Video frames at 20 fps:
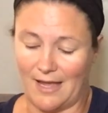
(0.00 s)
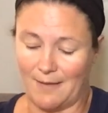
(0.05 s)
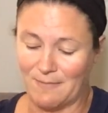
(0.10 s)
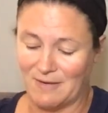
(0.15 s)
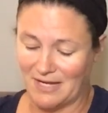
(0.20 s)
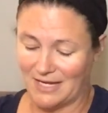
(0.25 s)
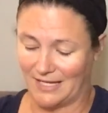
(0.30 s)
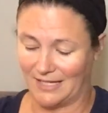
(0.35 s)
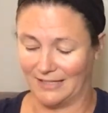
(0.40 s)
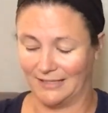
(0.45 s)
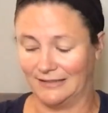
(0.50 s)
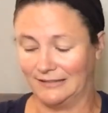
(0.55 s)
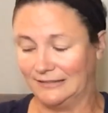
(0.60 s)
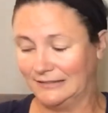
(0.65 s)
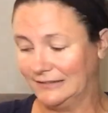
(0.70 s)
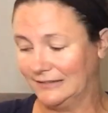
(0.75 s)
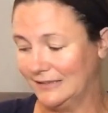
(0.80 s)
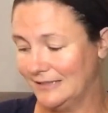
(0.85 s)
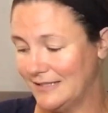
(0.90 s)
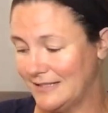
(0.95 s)
I
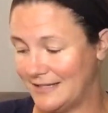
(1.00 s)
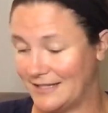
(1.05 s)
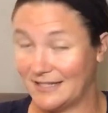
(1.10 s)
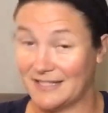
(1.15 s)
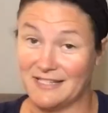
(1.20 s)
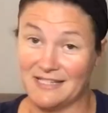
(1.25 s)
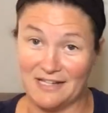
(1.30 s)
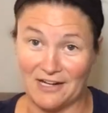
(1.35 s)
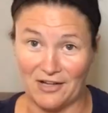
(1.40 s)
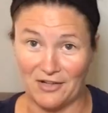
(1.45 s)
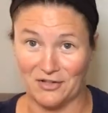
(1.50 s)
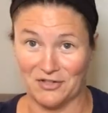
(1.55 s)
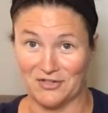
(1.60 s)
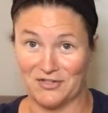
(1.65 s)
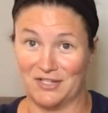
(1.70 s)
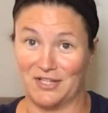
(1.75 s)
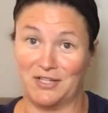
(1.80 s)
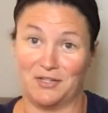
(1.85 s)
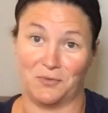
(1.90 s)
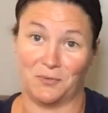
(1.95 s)
mean, $60
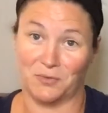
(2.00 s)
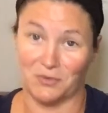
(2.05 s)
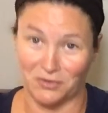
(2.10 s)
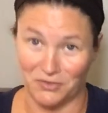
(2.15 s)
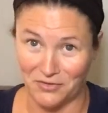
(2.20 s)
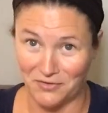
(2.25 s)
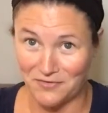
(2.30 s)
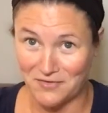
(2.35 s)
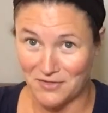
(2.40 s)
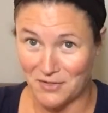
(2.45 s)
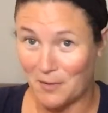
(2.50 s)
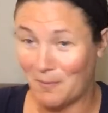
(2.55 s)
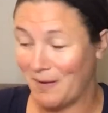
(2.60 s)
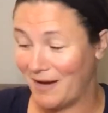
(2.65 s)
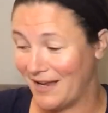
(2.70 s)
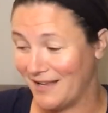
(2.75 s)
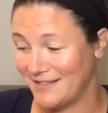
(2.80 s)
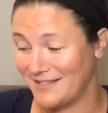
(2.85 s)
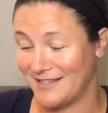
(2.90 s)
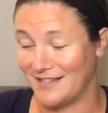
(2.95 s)
in the world of snow
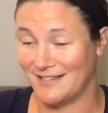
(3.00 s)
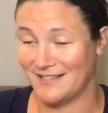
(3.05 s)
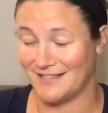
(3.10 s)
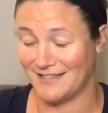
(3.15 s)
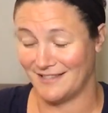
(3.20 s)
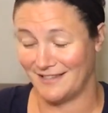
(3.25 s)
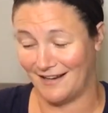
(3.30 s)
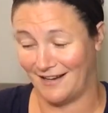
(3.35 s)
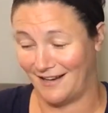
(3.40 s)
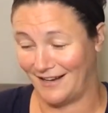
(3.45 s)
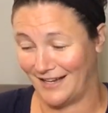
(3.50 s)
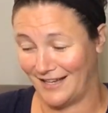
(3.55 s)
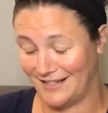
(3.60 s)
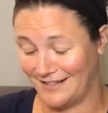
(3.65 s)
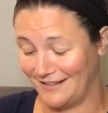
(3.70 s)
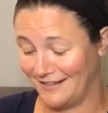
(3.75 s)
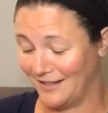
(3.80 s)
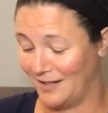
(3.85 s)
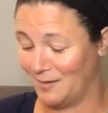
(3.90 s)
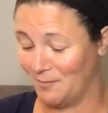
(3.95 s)
pants is
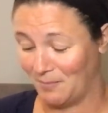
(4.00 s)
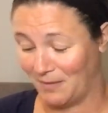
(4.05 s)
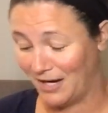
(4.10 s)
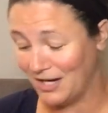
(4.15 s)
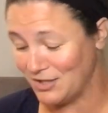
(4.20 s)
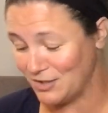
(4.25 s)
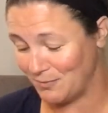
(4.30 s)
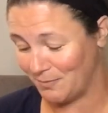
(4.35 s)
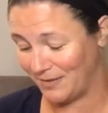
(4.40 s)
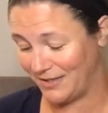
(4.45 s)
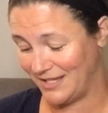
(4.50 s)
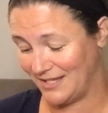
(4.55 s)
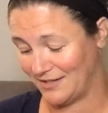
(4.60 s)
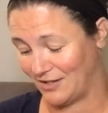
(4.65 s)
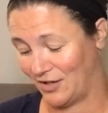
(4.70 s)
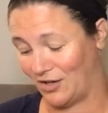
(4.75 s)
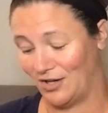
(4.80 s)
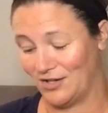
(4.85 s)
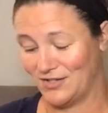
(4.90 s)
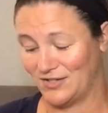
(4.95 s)
not much, but
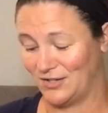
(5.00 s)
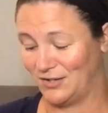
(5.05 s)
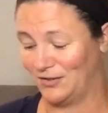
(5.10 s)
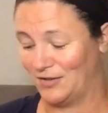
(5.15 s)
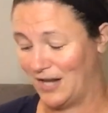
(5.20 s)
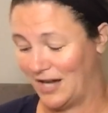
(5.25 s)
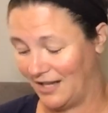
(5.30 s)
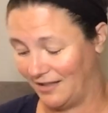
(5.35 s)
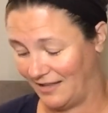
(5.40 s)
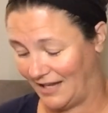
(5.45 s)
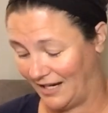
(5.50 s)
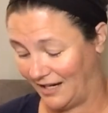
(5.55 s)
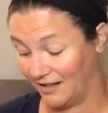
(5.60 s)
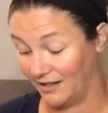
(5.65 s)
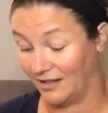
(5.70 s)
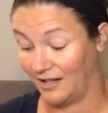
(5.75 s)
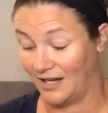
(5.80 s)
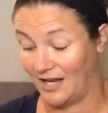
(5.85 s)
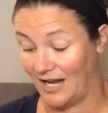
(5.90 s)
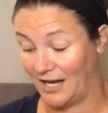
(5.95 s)
these are also not
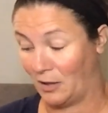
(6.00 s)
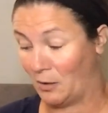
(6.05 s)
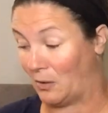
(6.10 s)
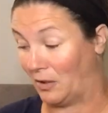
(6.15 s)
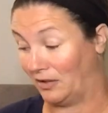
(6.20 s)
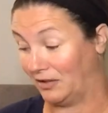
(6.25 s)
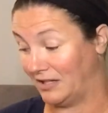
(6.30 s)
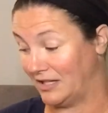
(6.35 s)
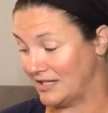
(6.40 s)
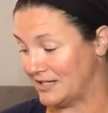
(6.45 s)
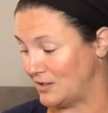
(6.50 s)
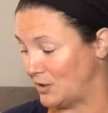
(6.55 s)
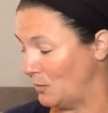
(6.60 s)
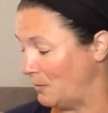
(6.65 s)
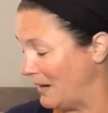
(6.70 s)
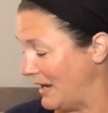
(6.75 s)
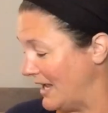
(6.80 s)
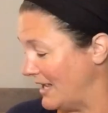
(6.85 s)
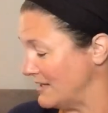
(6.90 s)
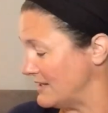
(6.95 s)
like a high quality
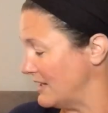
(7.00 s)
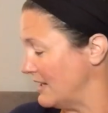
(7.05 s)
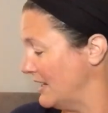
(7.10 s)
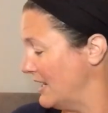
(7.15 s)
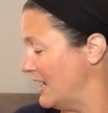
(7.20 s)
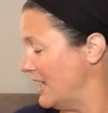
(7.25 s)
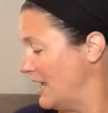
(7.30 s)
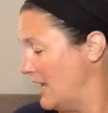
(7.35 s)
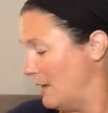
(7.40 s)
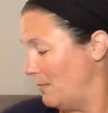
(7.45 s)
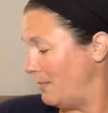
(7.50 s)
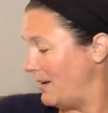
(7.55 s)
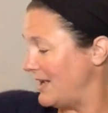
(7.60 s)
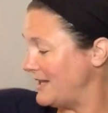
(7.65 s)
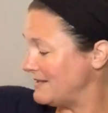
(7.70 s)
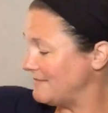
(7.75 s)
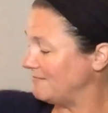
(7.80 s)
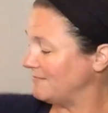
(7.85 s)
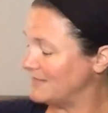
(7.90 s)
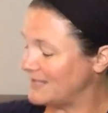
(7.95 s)
snow pant.
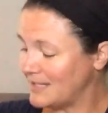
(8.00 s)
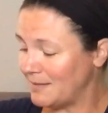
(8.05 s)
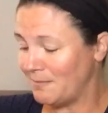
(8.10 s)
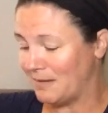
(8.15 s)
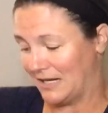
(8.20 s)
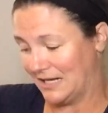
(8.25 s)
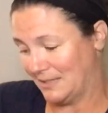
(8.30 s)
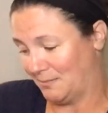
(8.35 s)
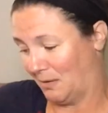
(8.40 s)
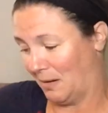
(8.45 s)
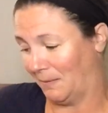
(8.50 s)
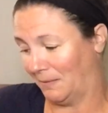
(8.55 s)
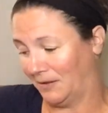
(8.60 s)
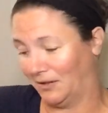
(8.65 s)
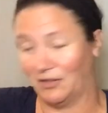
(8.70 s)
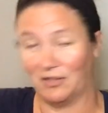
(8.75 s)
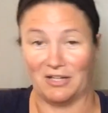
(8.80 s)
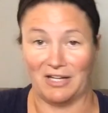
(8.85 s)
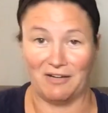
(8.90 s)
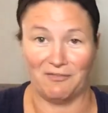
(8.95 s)
But somebody's
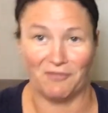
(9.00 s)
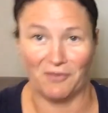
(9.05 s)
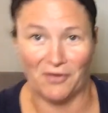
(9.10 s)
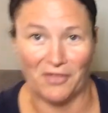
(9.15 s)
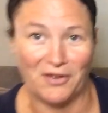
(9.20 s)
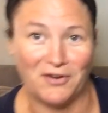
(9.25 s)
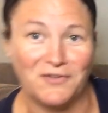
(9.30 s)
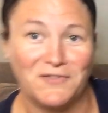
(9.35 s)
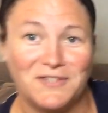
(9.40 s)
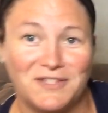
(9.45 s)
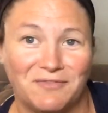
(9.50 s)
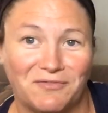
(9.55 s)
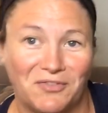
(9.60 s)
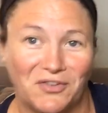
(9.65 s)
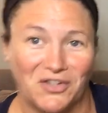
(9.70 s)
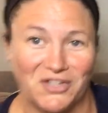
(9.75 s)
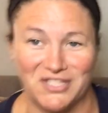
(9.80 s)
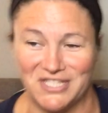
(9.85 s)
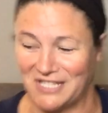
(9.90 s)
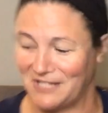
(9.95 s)
probably looking for those and
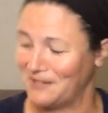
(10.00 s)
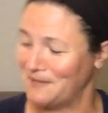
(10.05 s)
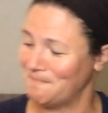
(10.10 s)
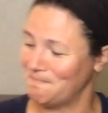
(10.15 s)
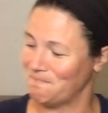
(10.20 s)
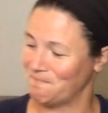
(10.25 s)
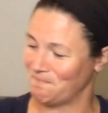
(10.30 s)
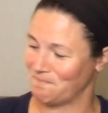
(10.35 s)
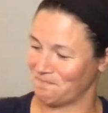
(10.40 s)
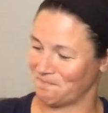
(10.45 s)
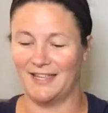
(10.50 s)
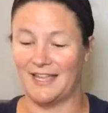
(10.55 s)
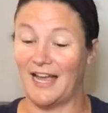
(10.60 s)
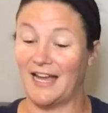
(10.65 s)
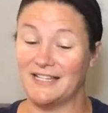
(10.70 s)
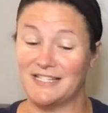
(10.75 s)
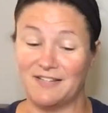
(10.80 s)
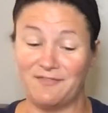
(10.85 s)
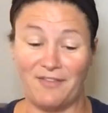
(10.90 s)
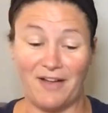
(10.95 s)
for a deal.
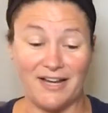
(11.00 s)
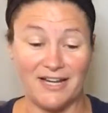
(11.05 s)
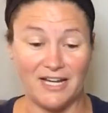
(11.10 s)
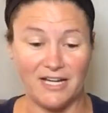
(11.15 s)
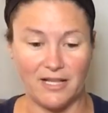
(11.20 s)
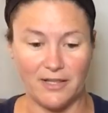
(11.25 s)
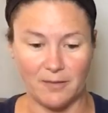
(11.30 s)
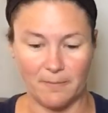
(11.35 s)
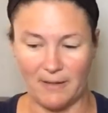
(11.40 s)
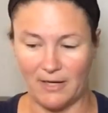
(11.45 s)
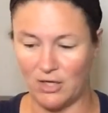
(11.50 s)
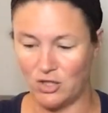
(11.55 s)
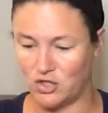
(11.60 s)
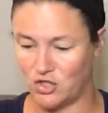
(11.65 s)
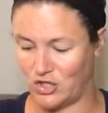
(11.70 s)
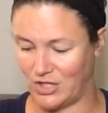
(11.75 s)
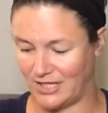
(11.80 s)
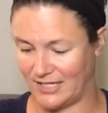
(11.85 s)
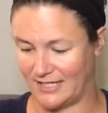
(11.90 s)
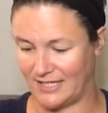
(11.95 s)
I did find another
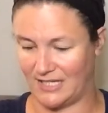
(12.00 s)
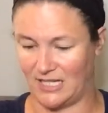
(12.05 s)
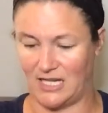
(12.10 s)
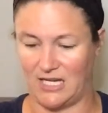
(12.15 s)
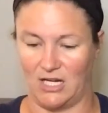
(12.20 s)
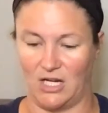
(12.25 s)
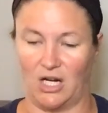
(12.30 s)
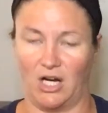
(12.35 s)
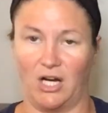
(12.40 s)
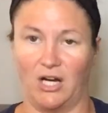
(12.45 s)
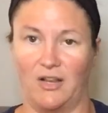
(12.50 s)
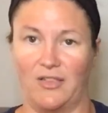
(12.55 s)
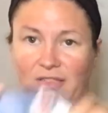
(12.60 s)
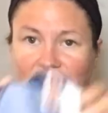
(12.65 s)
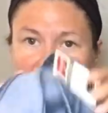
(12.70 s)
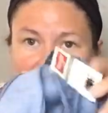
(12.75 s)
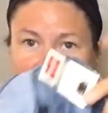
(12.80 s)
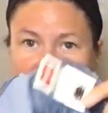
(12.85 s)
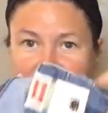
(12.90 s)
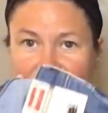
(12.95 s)
pair of jeans in here.
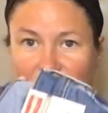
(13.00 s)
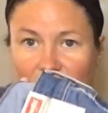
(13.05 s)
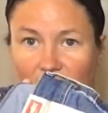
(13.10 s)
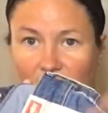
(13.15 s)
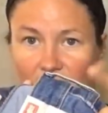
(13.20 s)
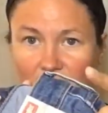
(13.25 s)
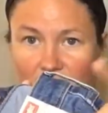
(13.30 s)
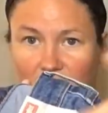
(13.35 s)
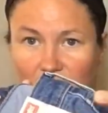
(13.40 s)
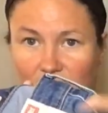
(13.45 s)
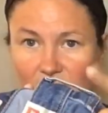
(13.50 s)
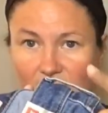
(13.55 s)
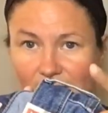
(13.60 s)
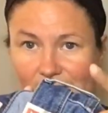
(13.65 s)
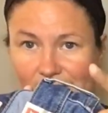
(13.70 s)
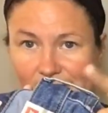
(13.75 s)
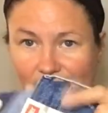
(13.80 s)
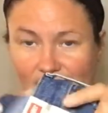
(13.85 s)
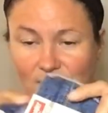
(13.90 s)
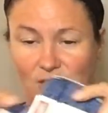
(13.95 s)
These are
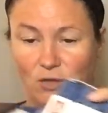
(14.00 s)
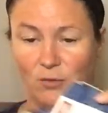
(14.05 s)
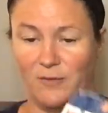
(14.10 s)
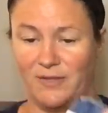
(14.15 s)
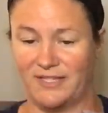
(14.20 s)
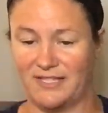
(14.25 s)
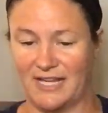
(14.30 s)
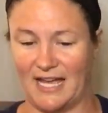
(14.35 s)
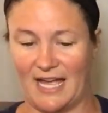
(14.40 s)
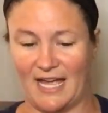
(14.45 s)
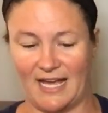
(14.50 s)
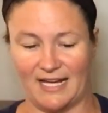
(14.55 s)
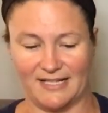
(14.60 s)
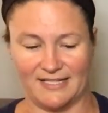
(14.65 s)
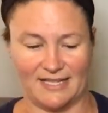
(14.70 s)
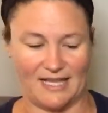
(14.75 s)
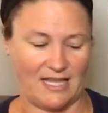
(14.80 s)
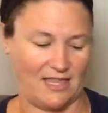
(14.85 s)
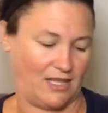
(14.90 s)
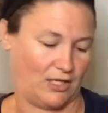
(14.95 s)
uh, new with
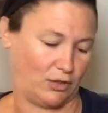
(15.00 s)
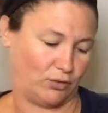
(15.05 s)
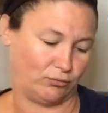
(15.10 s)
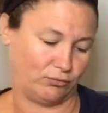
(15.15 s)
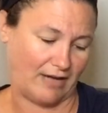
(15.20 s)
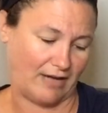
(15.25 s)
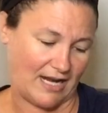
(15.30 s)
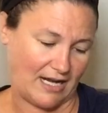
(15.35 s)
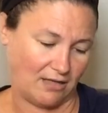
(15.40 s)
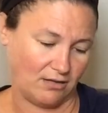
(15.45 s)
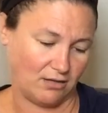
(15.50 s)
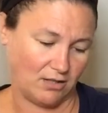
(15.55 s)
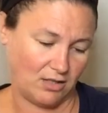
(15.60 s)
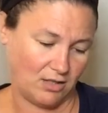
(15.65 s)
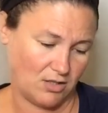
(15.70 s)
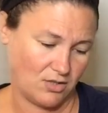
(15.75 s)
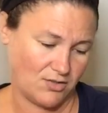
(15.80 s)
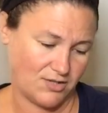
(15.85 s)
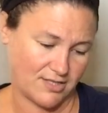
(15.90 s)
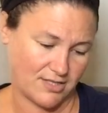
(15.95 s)
tags and
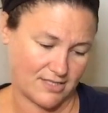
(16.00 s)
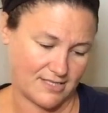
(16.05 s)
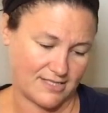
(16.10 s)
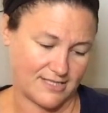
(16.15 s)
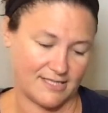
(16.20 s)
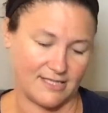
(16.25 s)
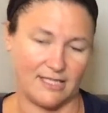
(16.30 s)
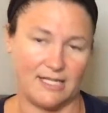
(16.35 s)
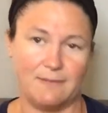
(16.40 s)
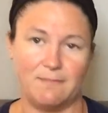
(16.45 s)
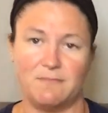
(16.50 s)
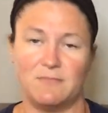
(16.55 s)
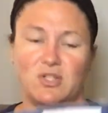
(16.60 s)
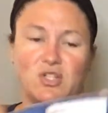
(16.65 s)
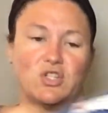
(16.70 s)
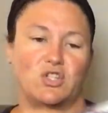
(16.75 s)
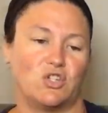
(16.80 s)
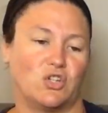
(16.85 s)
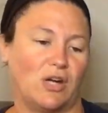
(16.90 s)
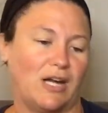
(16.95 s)
Wranglers
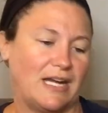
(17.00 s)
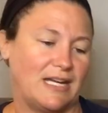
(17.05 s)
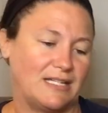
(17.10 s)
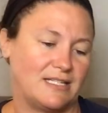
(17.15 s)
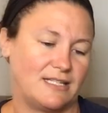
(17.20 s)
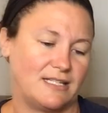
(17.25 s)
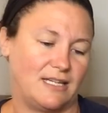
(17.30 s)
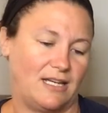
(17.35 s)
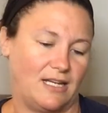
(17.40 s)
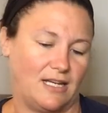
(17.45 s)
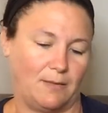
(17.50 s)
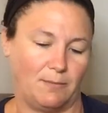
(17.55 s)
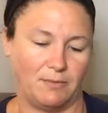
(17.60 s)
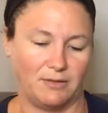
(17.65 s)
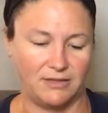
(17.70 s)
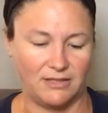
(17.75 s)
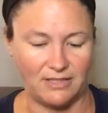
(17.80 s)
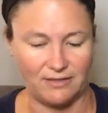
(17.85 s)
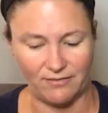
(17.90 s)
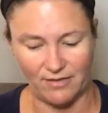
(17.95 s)
Slim Straight and I
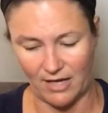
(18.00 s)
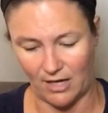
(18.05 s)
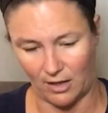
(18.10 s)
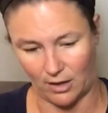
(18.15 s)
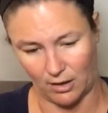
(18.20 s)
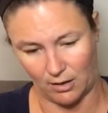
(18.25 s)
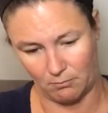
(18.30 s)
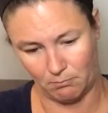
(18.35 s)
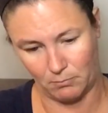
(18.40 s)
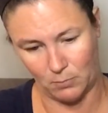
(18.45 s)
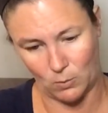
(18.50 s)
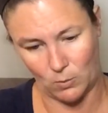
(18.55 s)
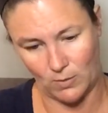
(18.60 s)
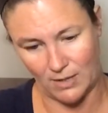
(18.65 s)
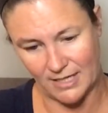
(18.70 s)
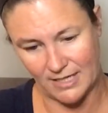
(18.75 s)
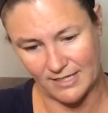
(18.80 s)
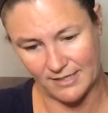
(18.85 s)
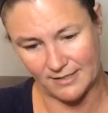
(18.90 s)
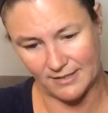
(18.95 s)
believe they are a
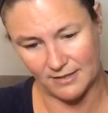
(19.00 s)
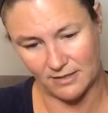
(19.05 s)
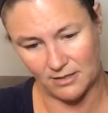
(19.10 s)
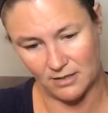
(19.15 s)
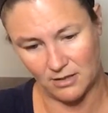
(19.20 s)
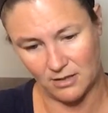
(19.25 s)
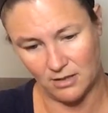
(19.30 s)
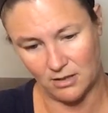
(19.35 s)
boys.